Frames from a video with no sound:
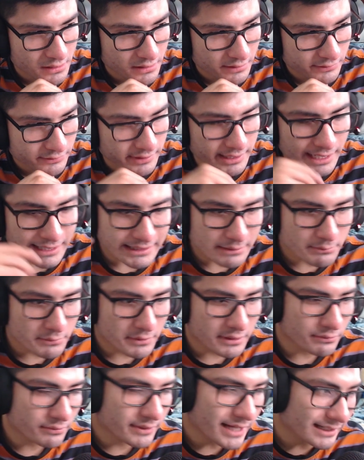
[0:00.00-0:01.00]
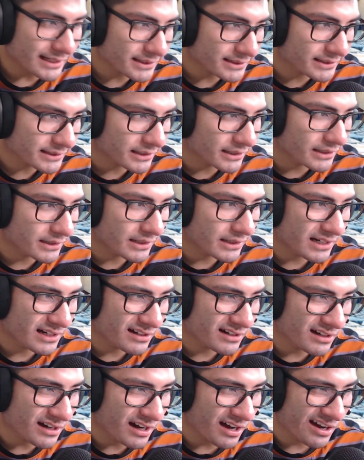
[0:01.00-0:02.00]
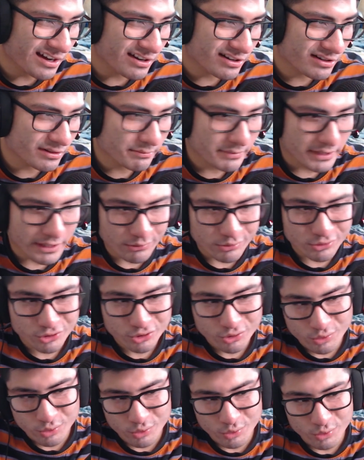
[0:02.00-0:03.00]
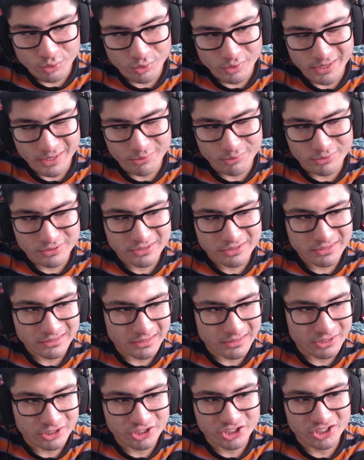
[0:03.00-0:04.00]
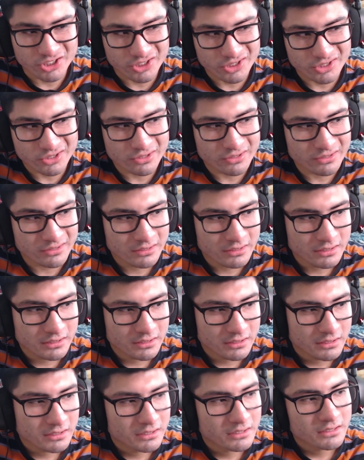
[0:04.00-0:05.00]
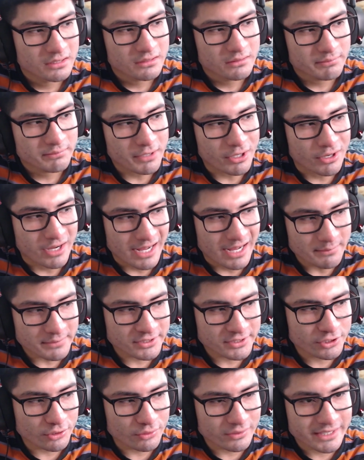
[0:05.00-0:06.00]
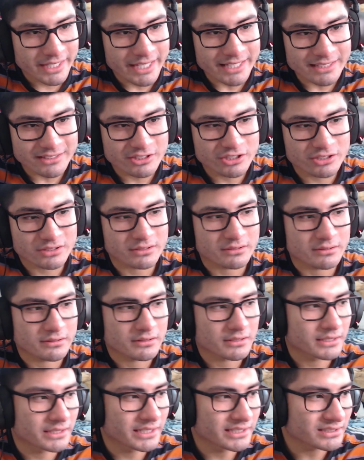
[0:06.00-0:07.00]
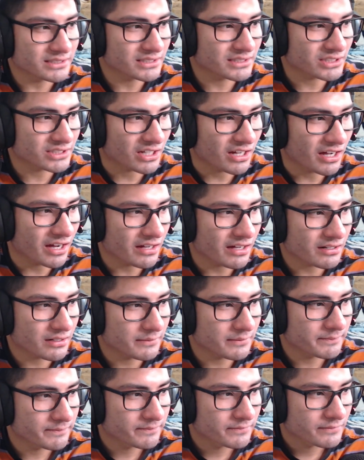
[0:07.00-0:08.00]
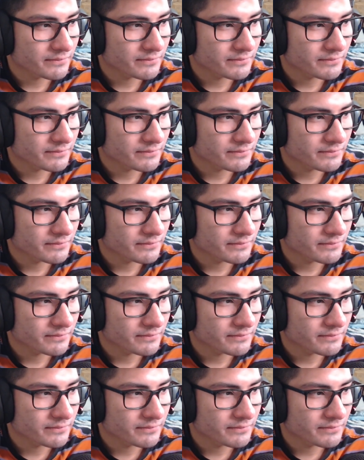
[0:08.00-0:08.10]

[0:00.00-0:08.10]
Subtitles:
So last time we reacted to Autumn, it was cool, it was chill. Bro, I'm still yet to listen to Autumn.